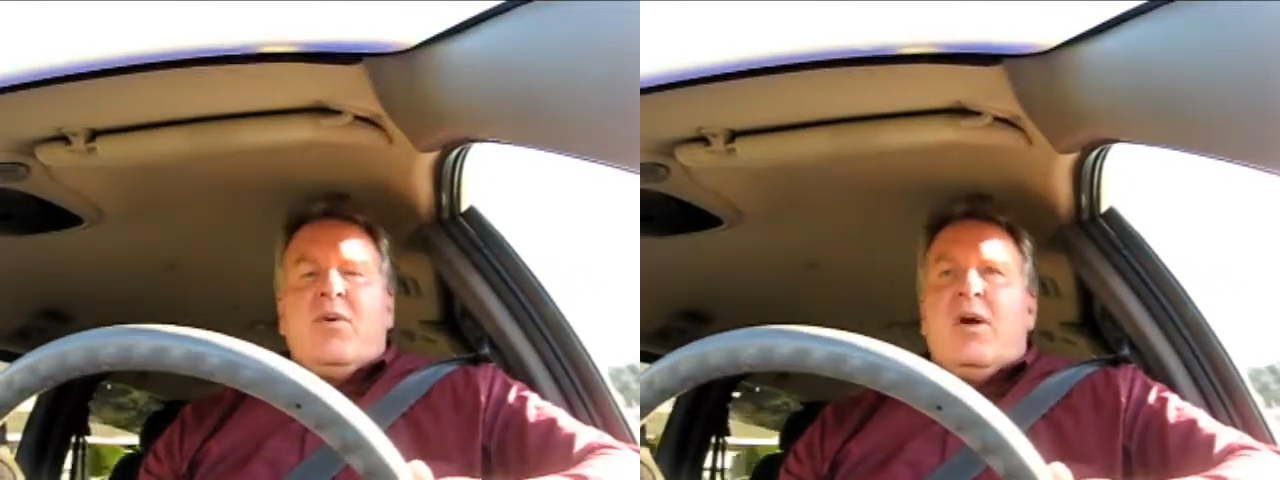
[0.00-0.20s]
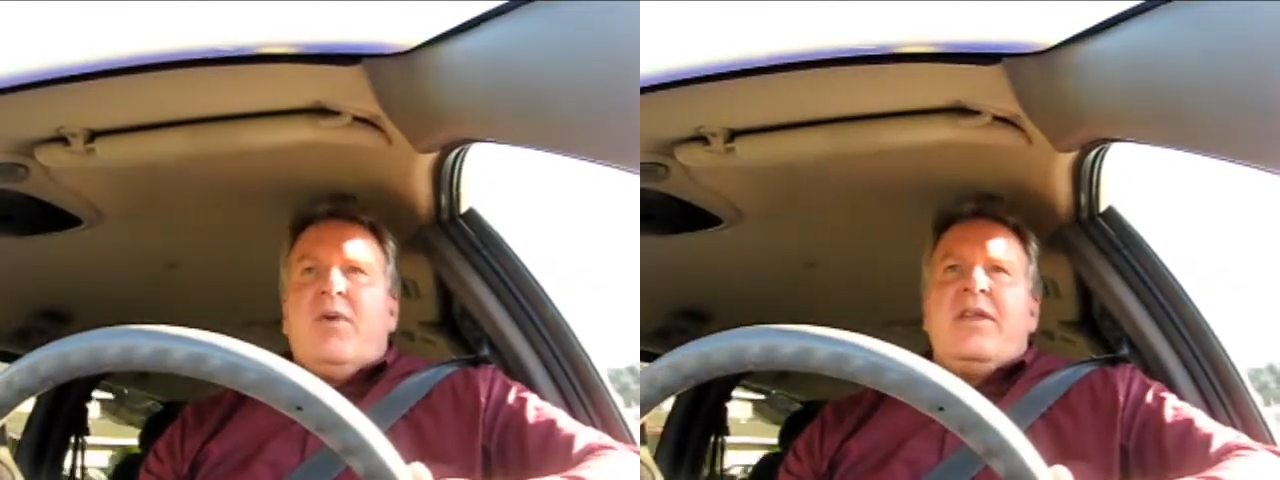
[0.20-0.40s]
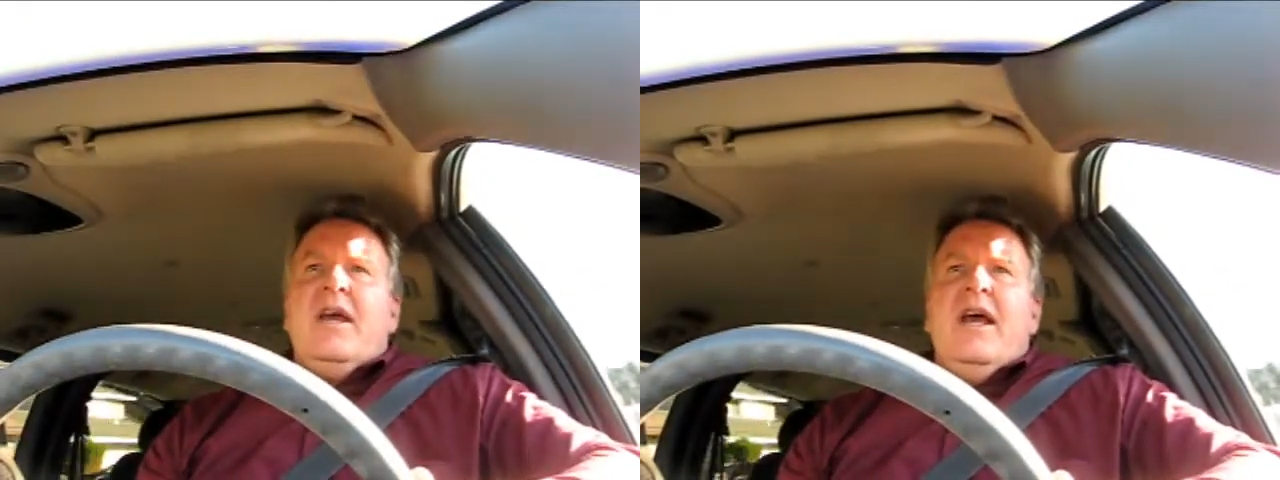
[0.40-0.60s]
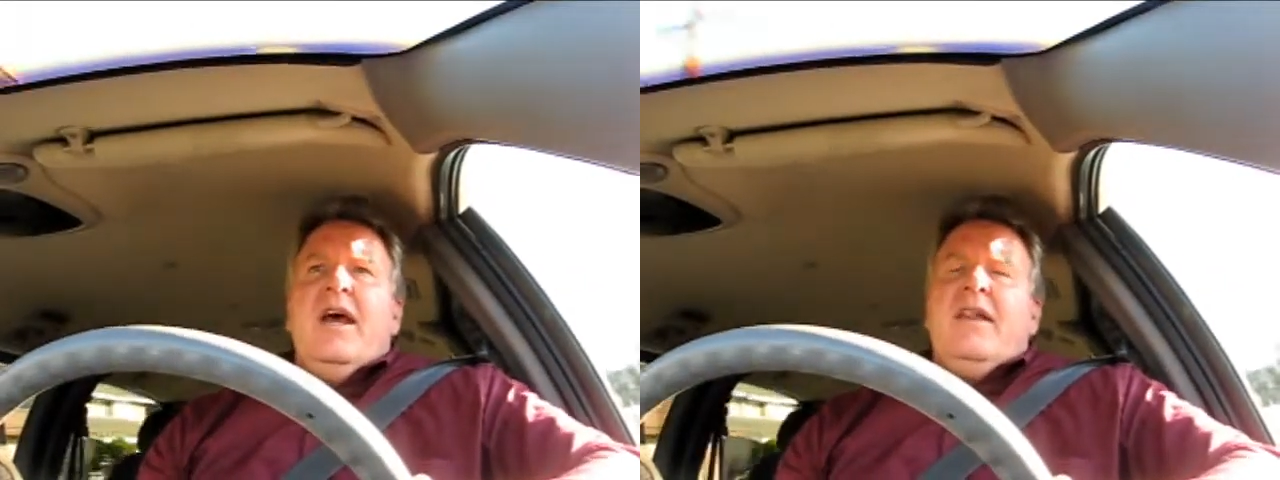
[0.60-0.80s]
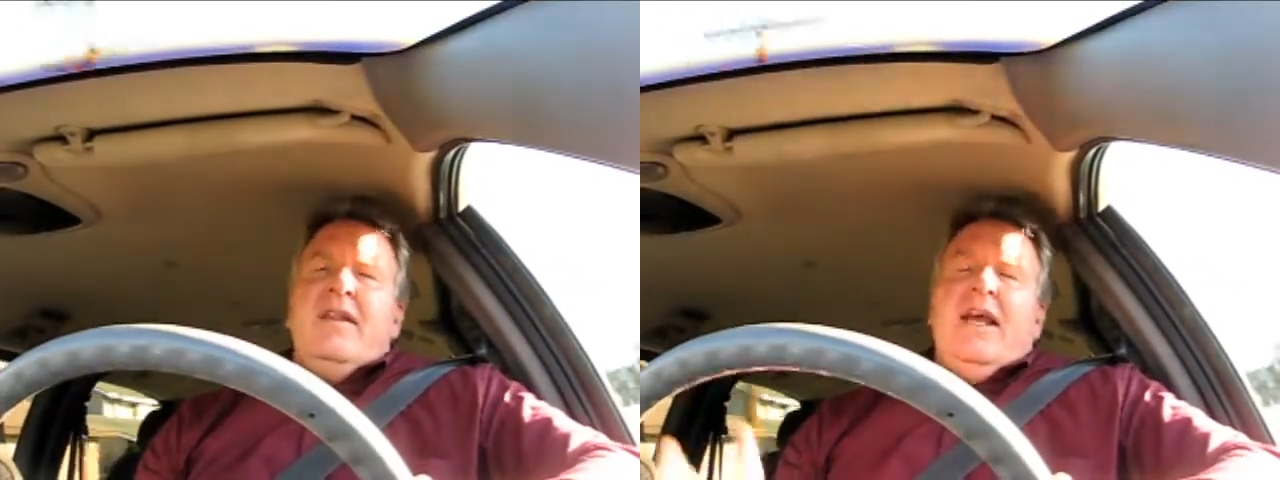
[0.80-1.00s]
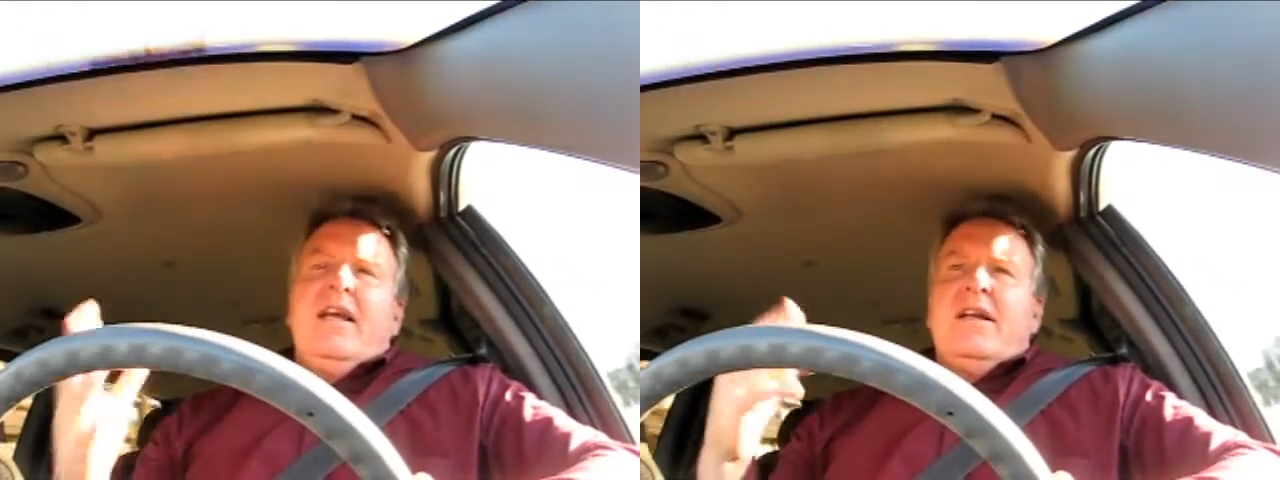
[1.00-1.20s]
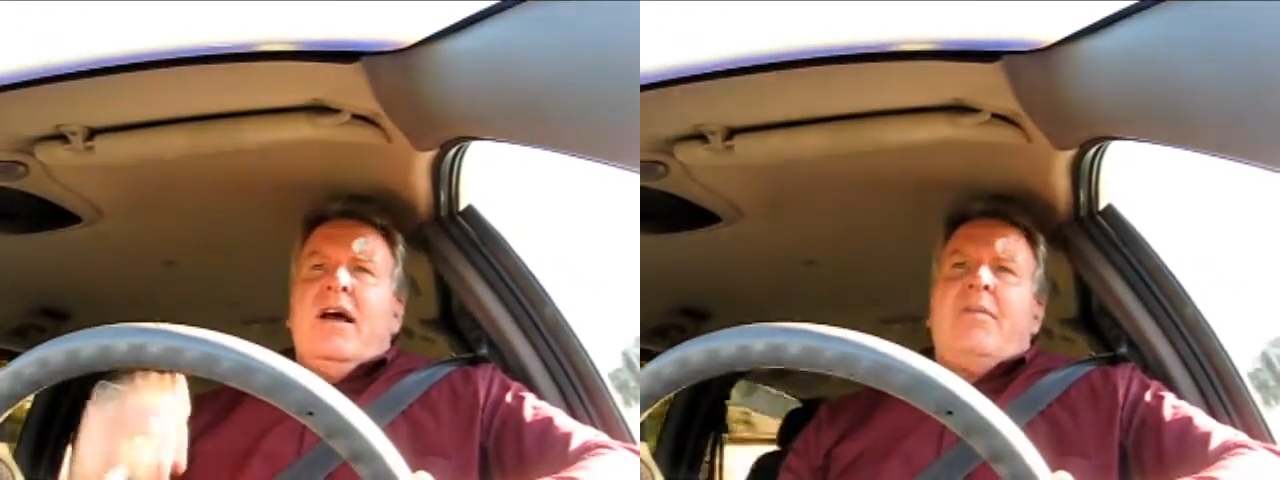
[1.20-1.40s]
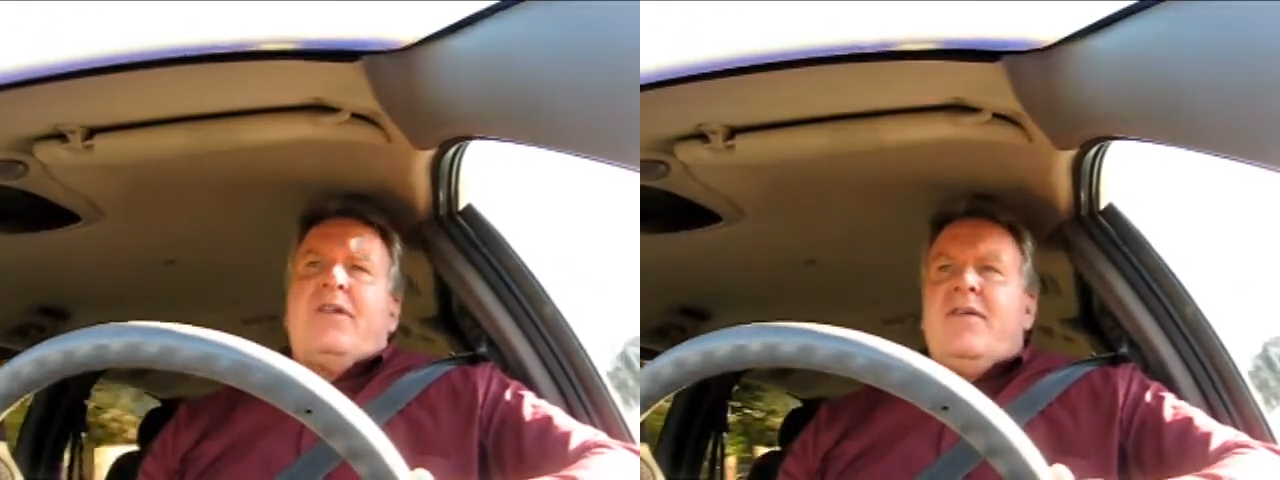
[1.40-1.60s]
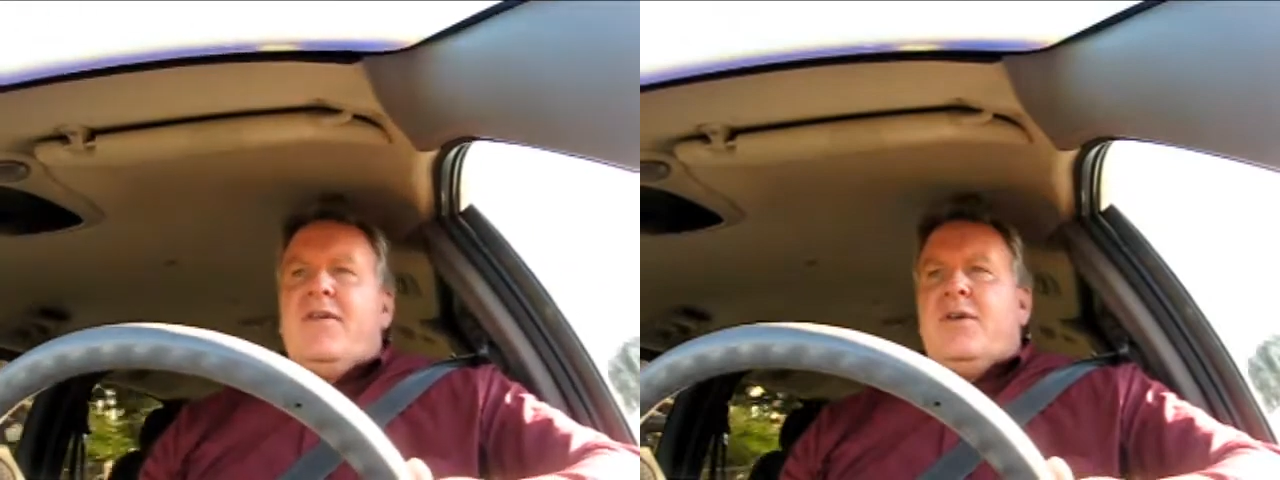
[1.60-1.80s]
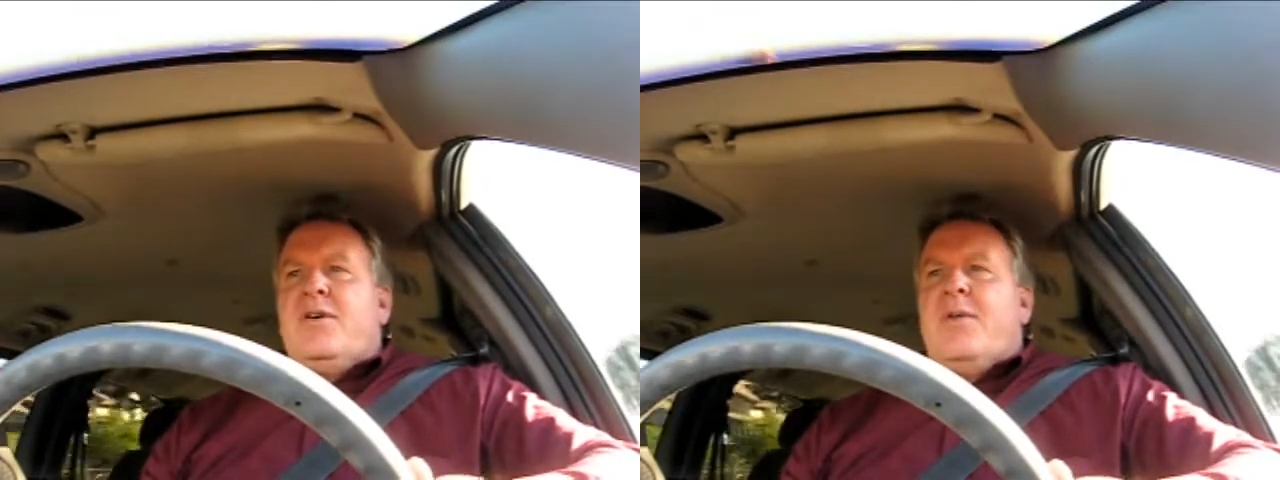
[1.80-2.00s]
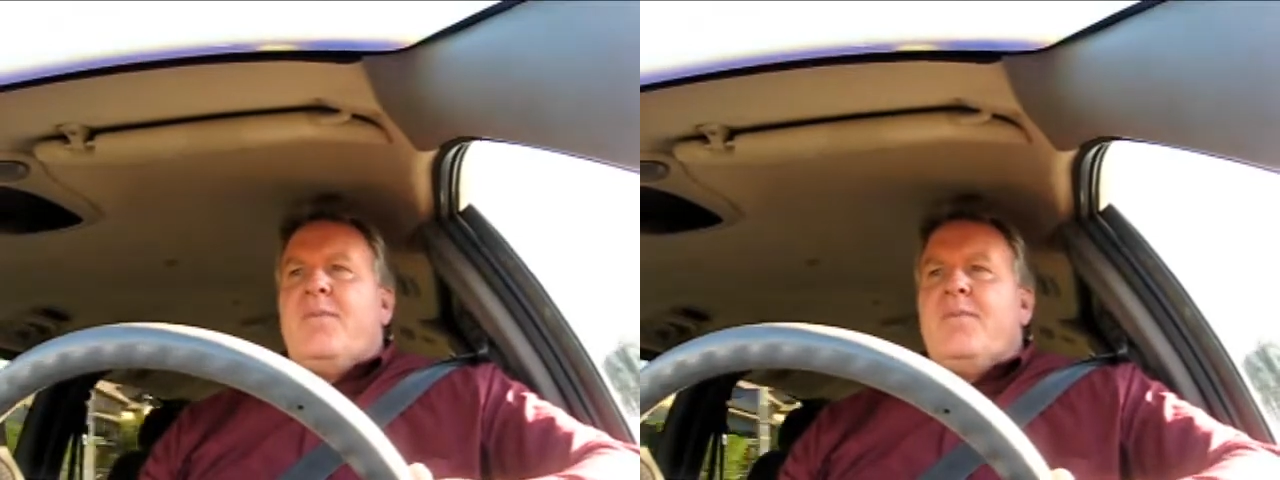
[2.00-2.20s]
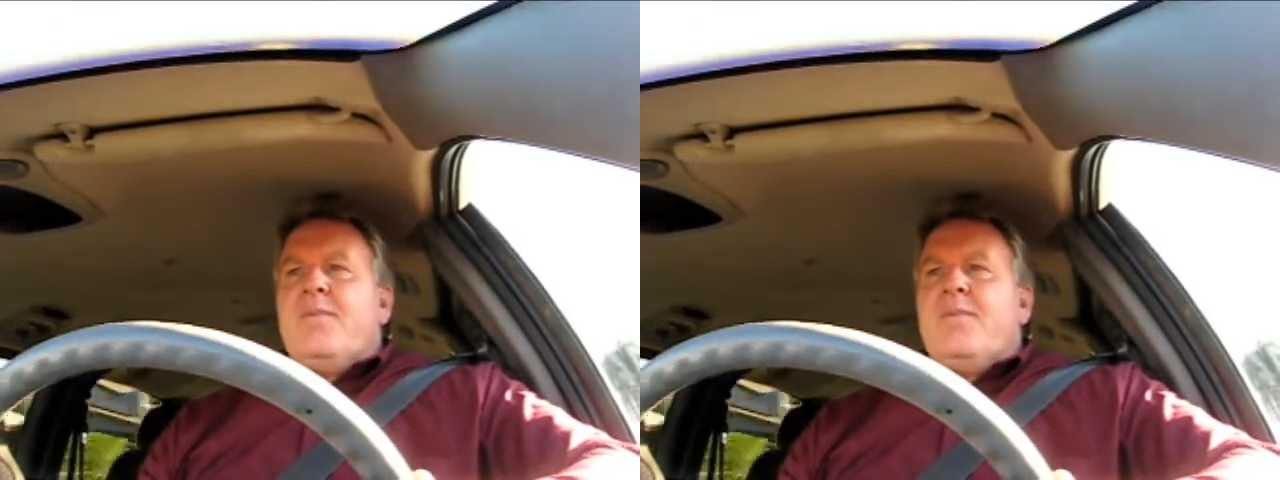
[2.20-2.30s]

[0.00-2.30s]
to work with, that they could come up with the future.